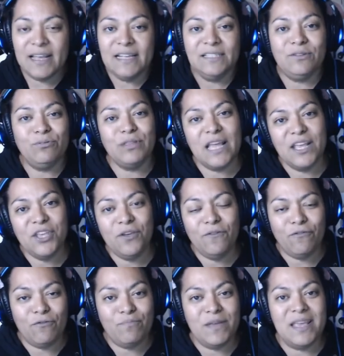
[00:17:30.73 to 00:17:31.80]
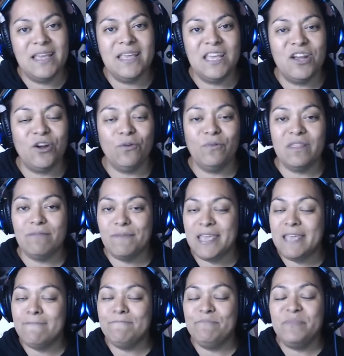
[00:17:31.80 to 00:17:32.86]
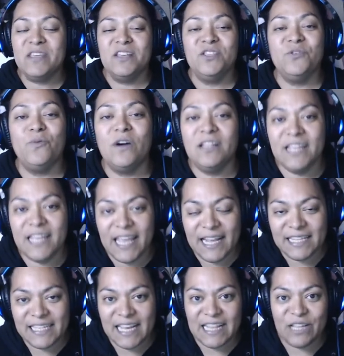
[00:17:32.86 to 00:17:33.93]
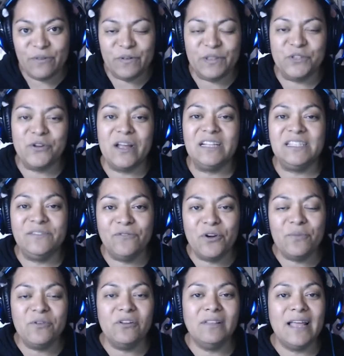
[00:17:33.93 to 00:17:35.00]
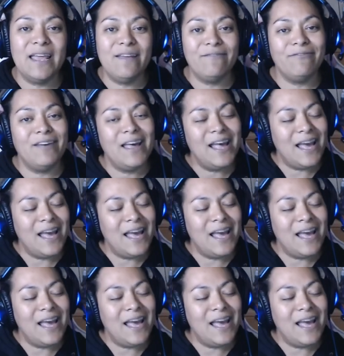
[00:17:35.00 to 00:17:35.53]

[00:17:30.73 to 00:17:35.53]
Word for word: So thank you for being here with me, Nuala K. Taylor with Transform Your Life.